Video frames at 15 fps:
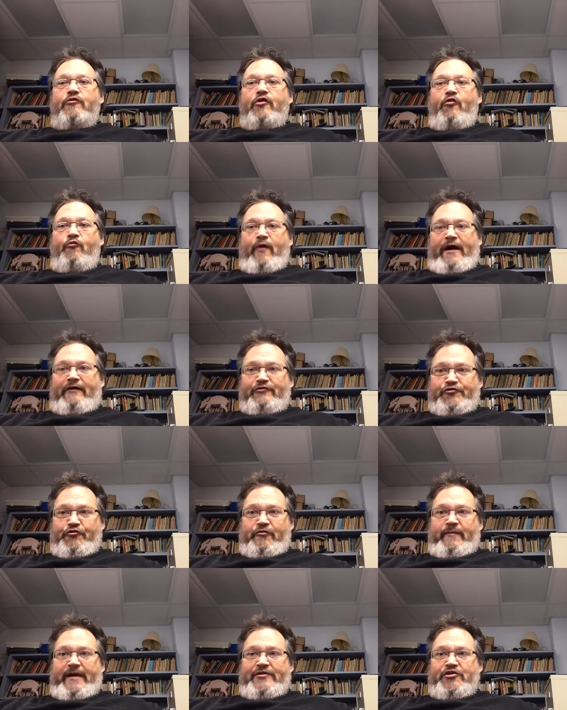arouse your
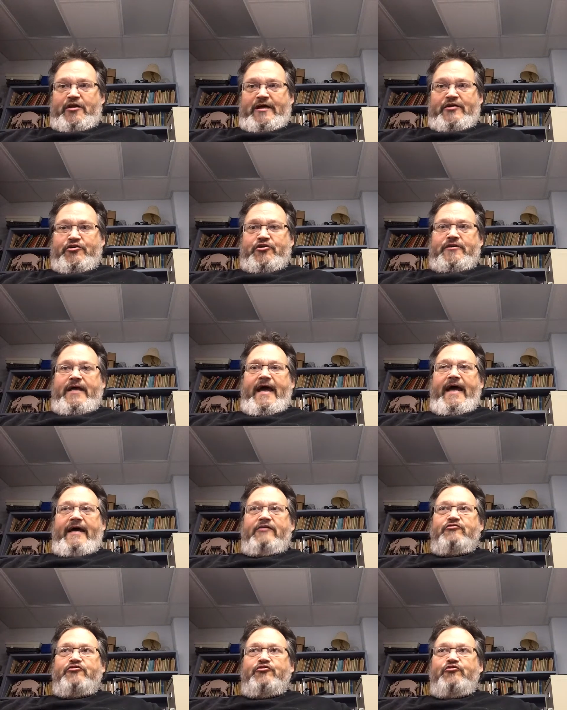imagination
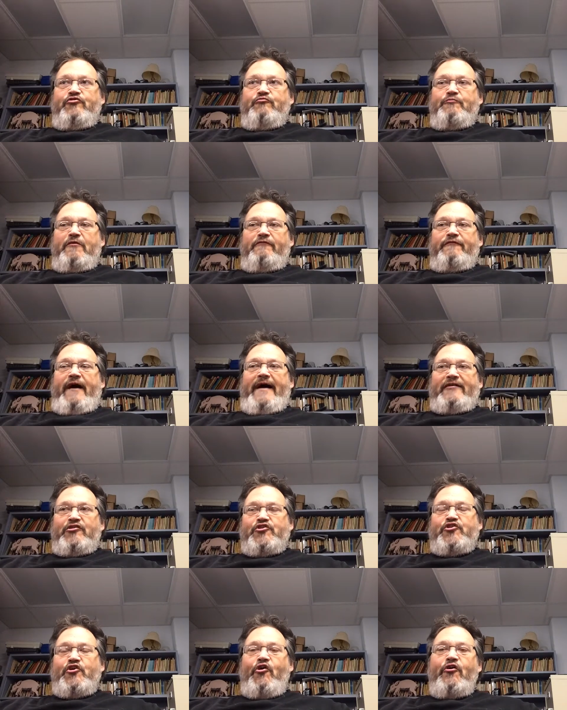and to provide a
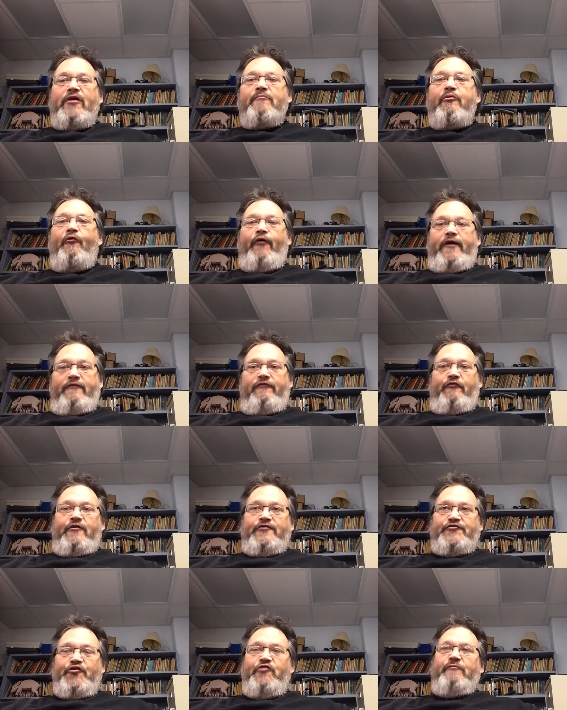starting point for a
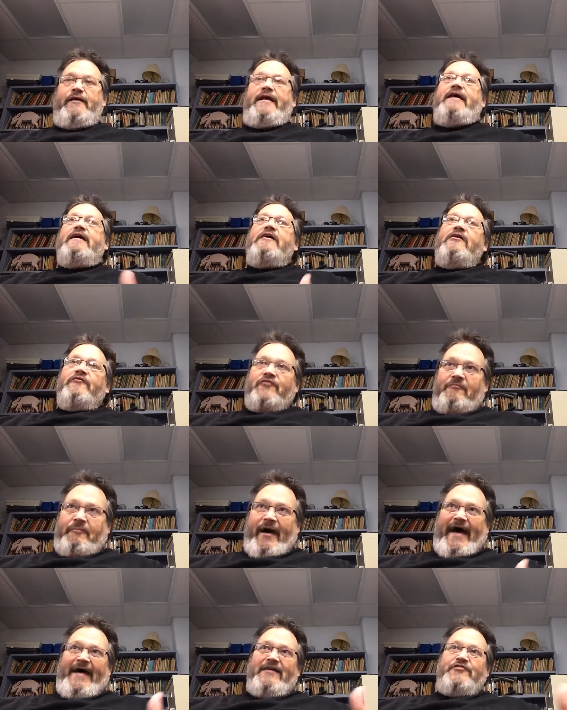sermon. The
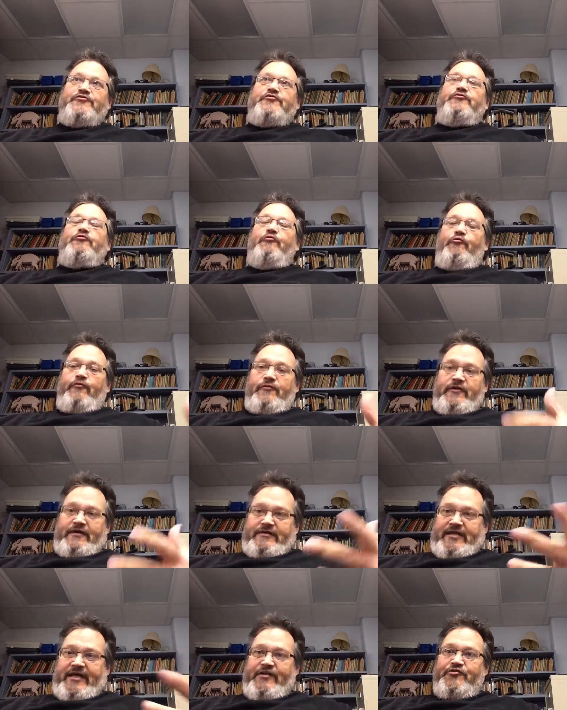pastor or the
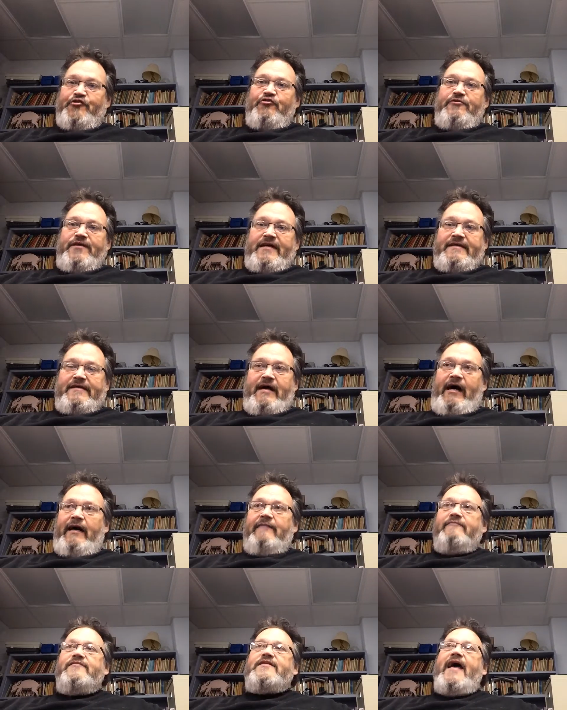teacher then
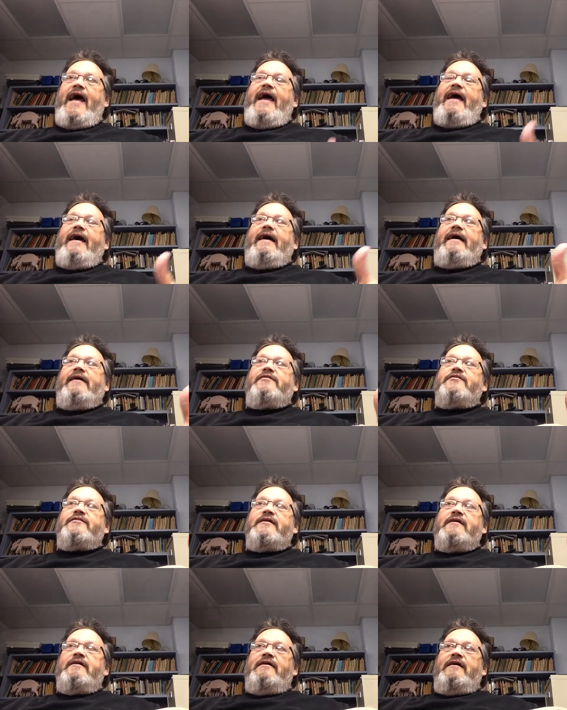comes and
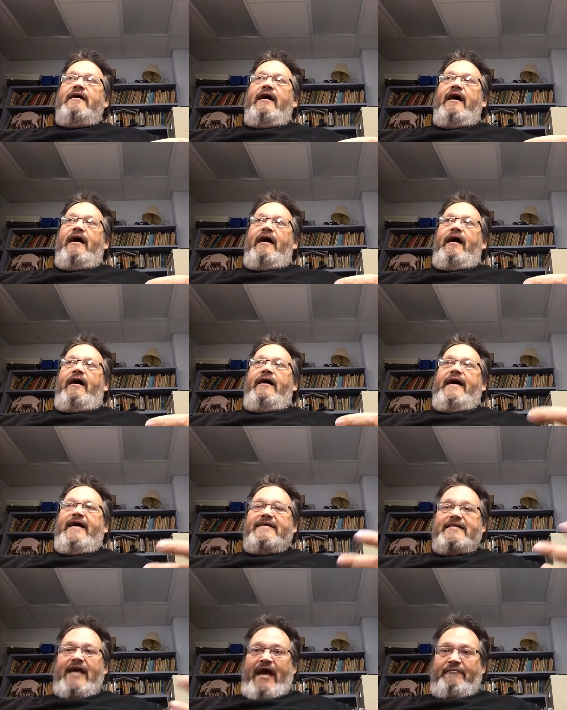
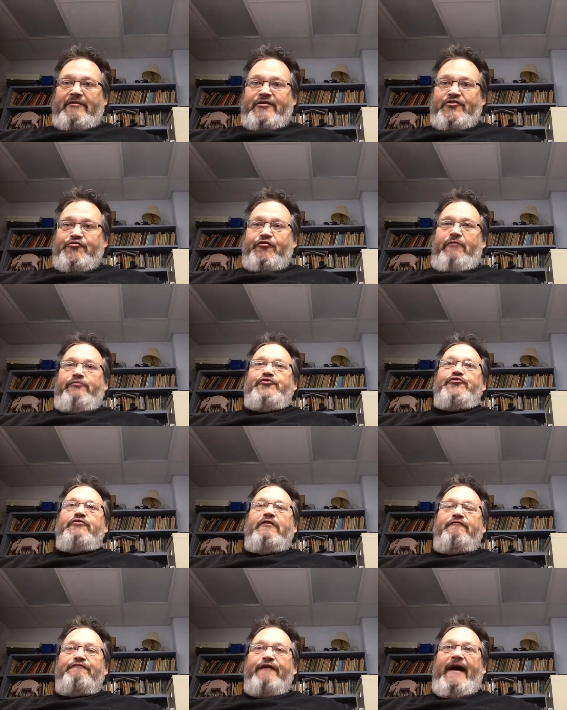examines scripture
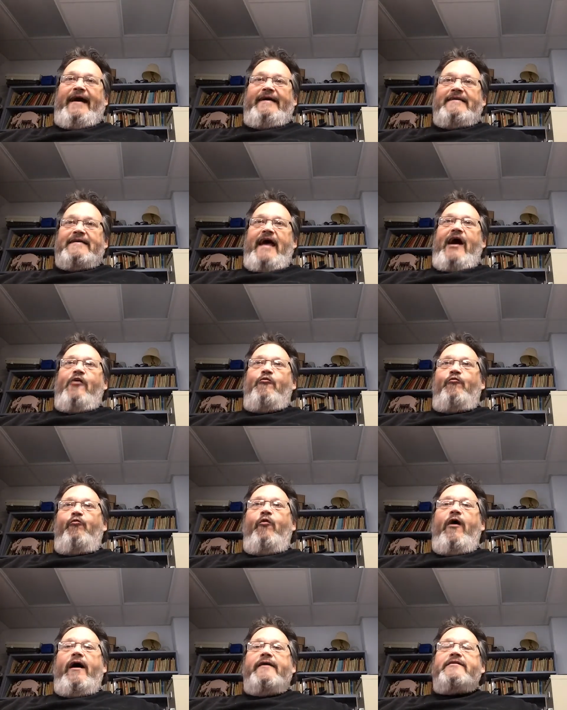and finds out
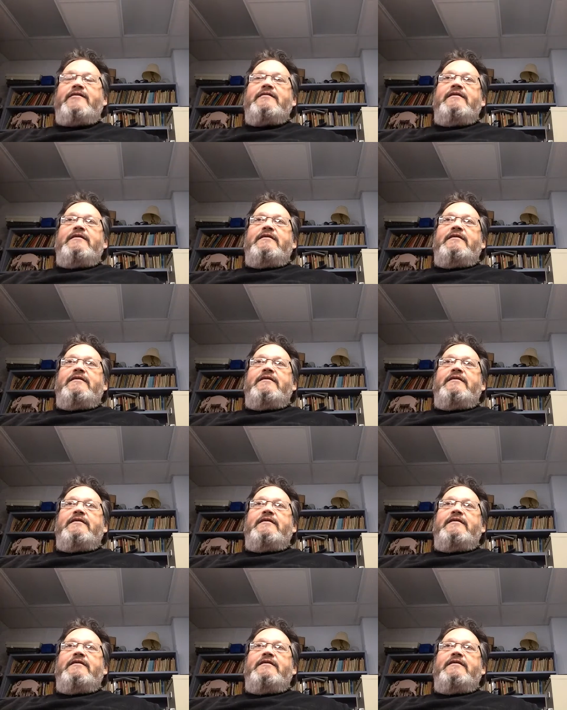what